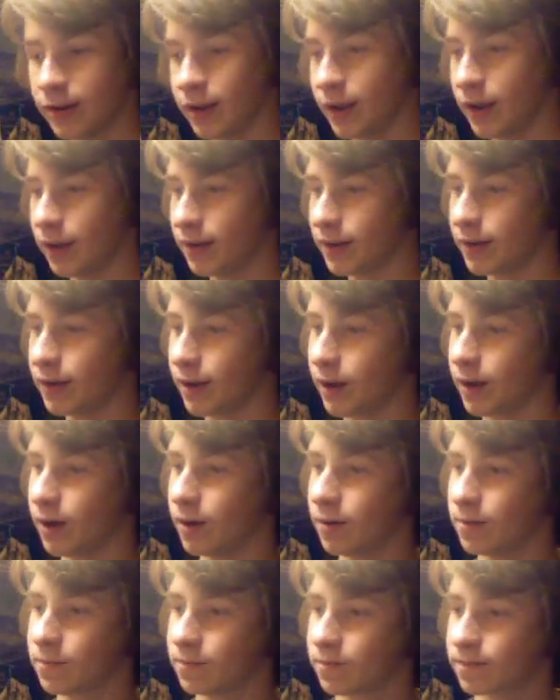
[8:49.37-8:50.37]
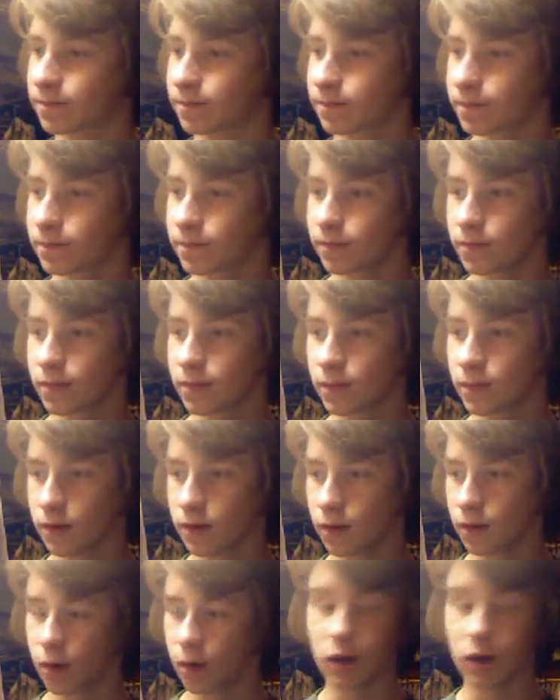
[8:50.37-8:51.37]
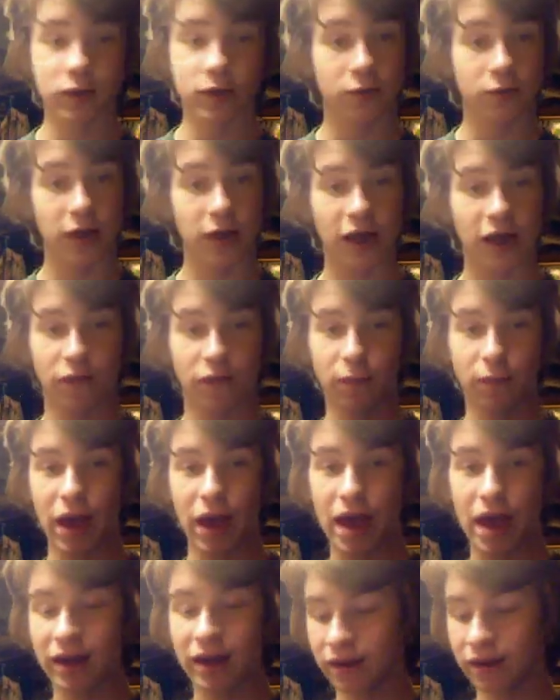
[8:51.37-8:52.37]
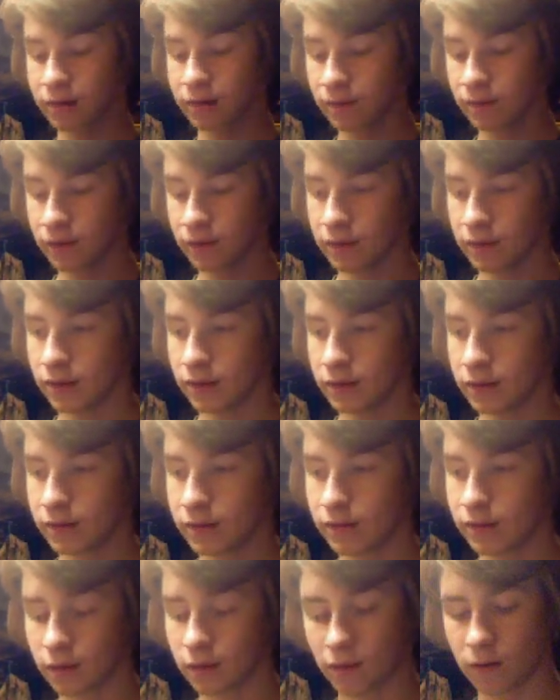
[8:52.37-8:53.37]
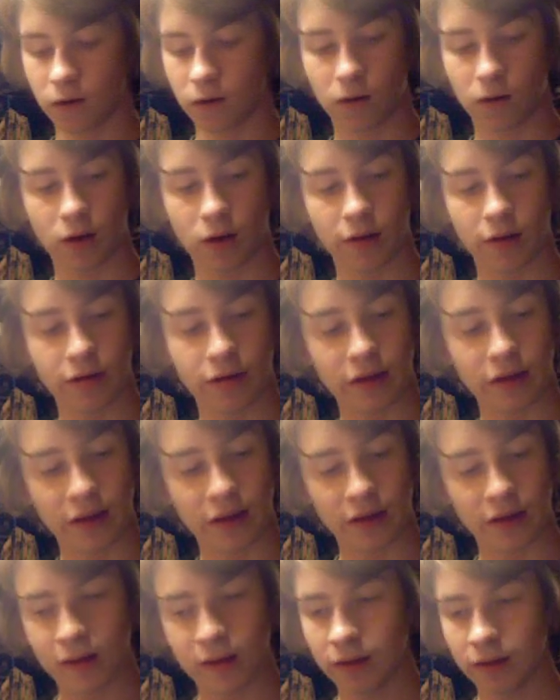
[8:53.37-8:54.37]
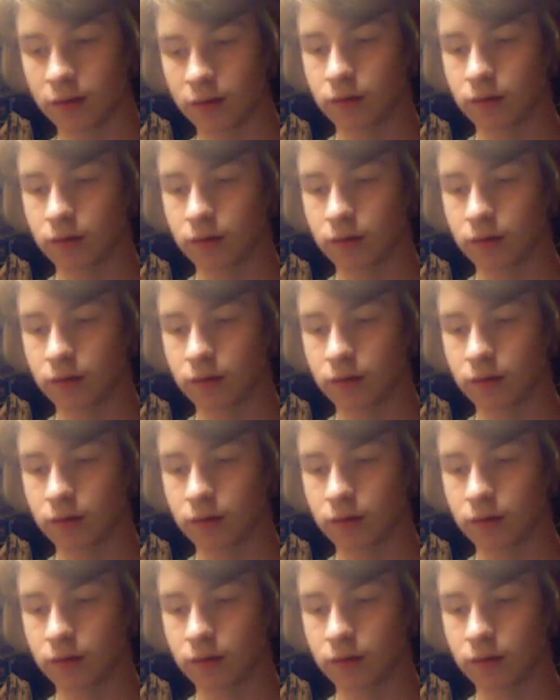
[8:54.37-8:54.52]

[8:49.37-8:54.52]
It's also, I have padding on the